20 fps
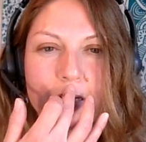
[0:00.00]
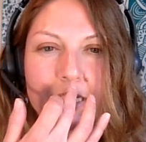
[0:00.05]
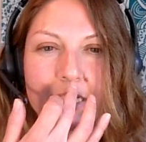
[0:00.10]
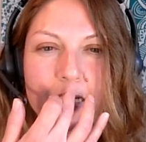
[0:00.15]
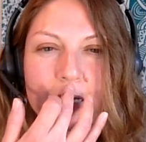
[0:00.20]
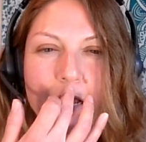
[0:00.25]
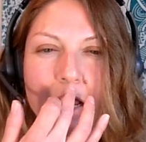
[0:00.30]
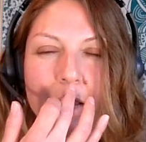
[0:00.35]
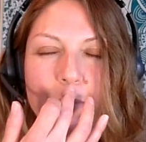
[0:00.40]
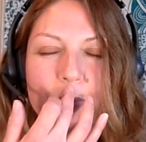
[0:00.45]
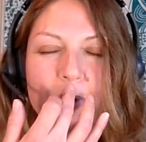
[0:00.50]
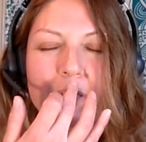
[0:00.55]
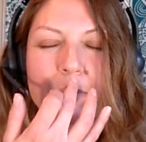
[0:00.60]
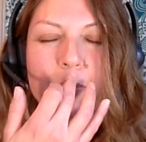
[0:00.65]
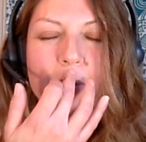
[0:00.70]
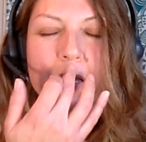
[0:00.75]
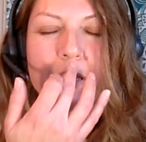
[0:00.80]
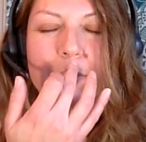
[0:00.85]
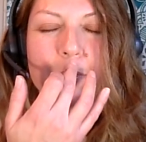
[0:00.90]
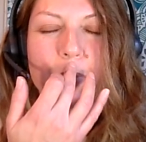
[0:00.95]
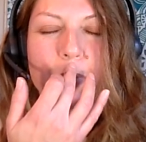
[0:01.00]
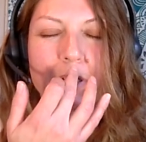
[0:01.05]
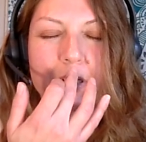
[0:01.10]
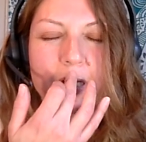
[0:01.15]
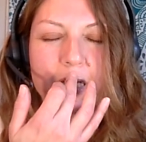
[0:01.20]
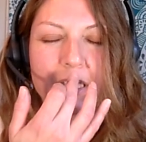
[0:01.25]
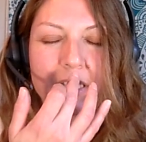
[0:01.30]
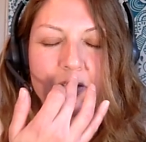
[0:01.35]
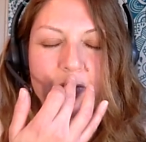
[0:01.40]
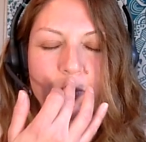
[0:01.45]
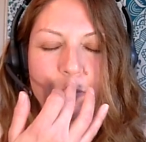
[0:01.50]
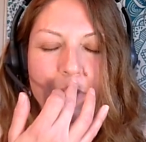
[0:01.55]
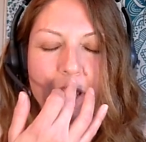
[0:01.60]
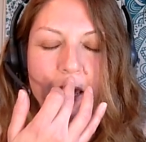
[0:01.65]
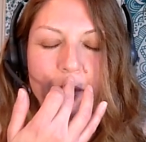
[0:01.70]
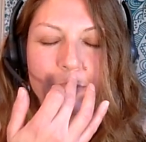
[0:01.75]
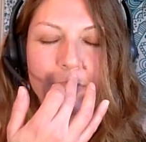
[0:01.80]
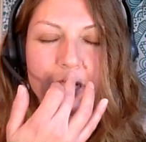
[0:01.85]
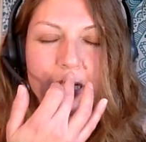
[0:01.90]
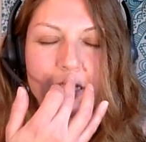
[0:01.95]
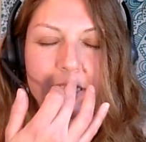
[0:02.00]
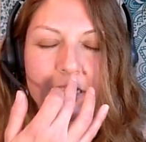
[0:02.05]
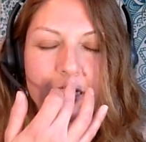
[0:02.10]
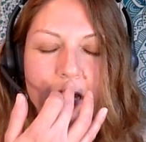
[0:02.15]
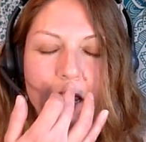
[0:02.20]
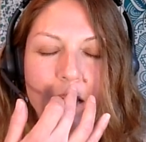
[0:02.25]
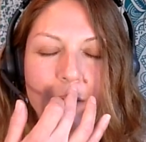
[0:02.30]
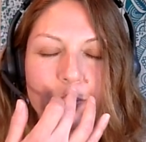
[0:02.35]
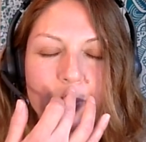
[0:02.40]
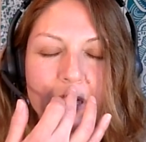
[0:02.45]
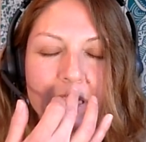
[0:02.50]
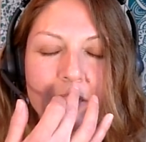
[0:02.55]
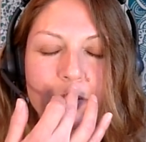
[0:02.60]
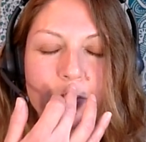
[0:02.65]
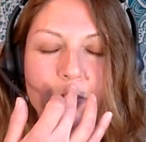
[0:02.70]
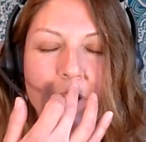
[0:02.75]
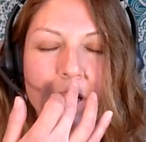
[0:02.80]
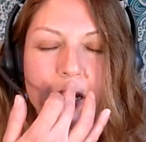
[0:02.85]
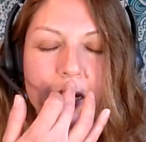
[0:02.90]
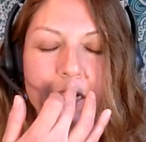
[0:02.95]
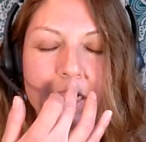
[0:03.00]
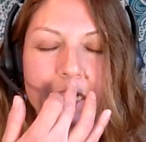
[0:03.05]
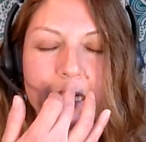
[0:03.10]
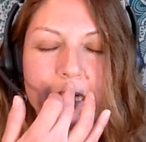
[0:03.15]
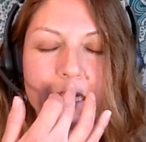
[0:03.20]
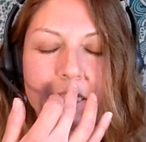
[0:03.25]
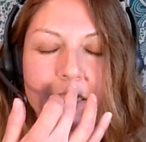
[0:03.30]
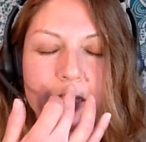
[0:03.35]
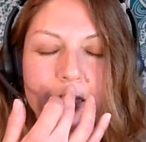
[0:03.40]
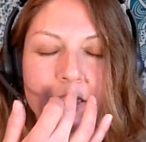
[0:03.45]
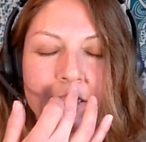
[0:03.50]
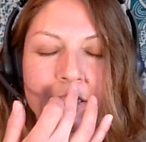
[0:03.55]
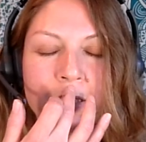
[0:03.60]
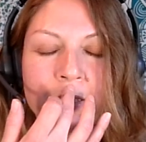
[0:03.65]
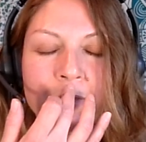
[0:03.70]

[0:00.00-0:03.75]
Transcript: stopping my abundance from happening, stopping my